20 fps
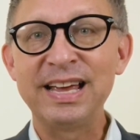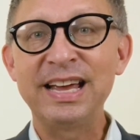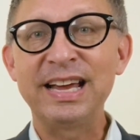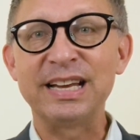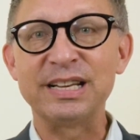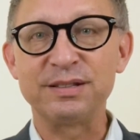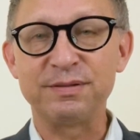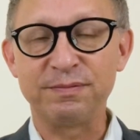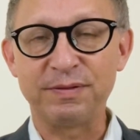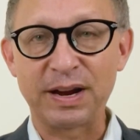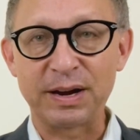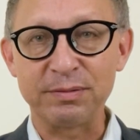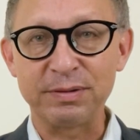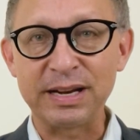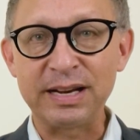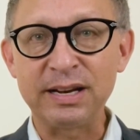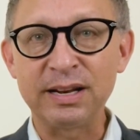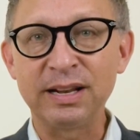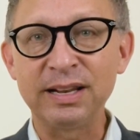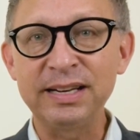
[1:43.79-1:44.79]
is
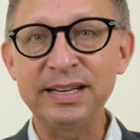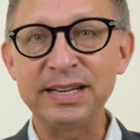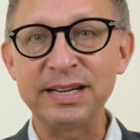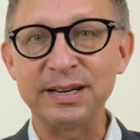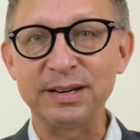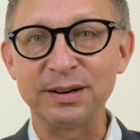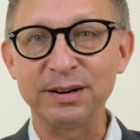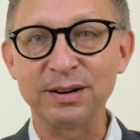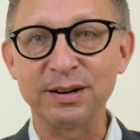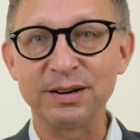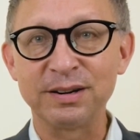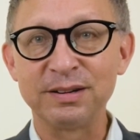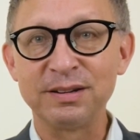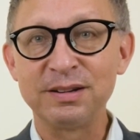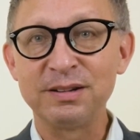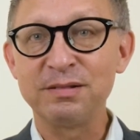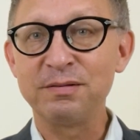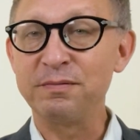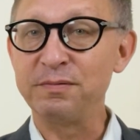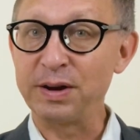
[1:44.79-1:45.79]
very clear,
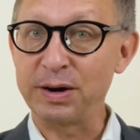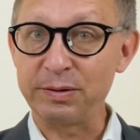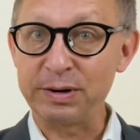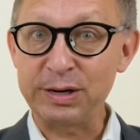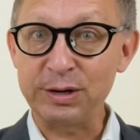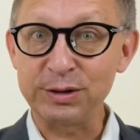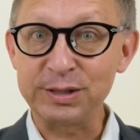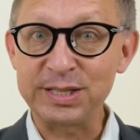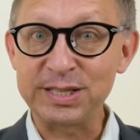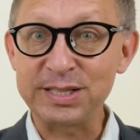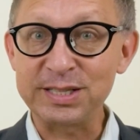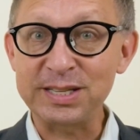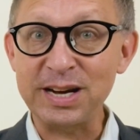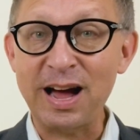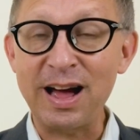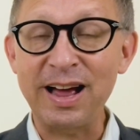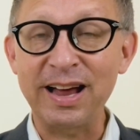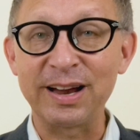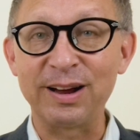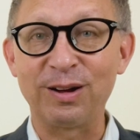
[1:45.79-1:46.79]
very good
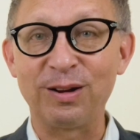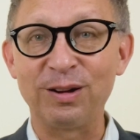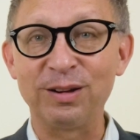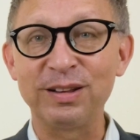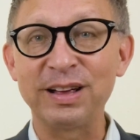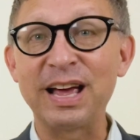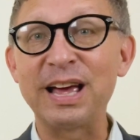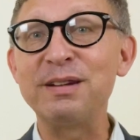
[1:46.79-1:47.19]
style,